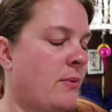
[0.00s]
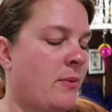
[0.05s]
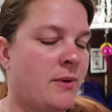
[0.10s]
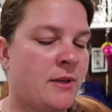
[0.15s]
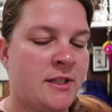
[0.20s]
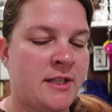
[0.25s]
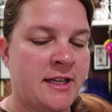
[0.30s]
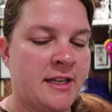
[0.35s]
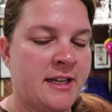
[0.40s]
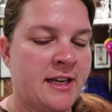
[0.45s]

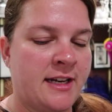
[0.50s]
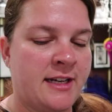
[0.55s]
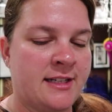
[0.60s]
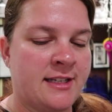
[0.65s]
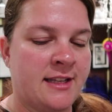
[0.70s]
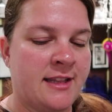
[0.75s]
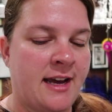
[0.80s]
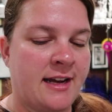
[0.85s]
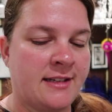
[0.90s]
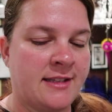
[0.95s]
once I can get
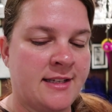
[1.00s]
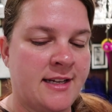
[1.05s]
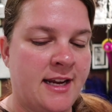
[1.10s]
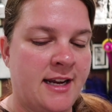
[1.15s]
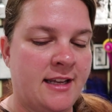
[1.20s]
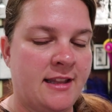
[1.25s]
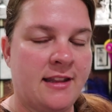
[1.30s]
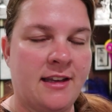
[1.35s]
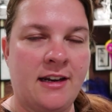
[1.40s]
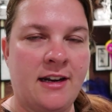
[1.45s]
it to that
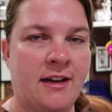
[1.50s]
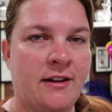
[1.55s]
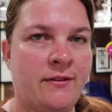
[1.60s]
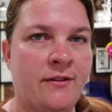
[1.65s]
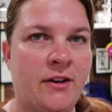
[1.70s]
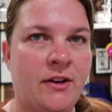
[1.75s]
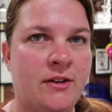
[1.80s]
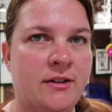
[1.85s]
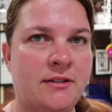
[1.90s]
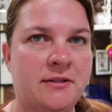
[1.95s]
state, then I
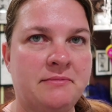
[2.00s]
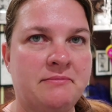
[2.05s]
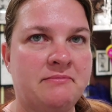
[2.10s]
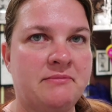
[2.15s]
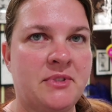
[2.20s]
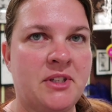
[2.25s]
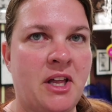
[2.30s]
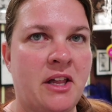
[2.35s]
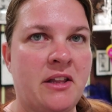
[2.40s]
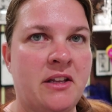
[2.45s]
feel
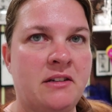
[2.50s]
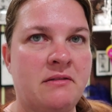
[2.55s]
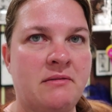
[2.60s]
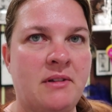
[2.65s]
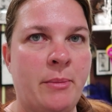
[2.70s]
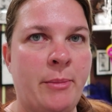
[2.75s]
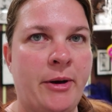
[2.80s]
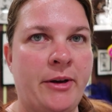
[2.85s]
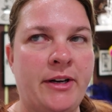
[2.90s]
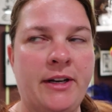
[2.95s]
solid
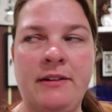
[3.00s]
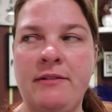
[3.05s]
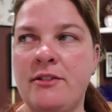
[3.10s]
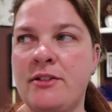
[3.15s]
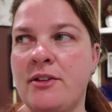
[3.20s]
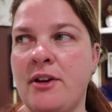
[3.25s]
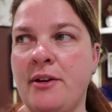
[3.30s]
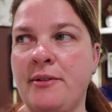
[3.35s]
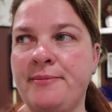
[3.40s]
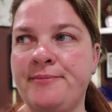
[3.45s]
about it,
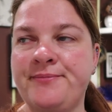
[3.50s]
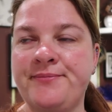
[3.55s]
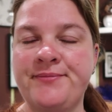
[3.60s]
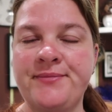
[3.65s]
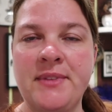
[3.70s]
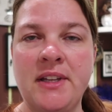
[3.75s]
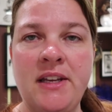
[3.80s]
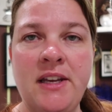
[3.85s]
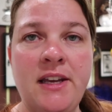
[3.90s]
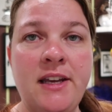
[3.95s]
so.
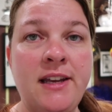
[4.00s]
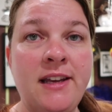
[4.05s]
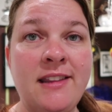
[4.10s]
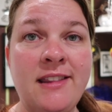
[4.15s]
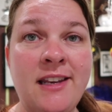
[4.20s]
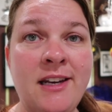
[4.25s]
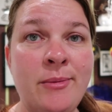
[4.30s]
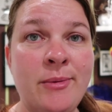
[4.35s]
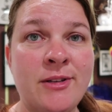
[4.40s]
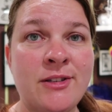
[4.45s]

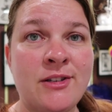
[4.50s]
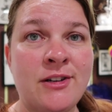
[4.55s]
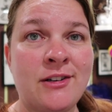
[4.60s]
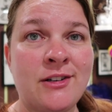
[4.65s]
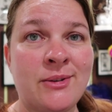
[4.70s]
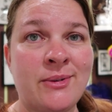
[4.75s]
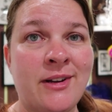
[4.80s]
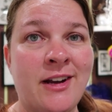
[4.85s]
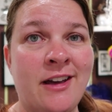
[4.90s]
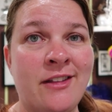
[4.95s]
And I'm going to
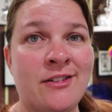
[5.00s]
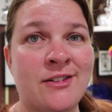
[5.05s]
start doing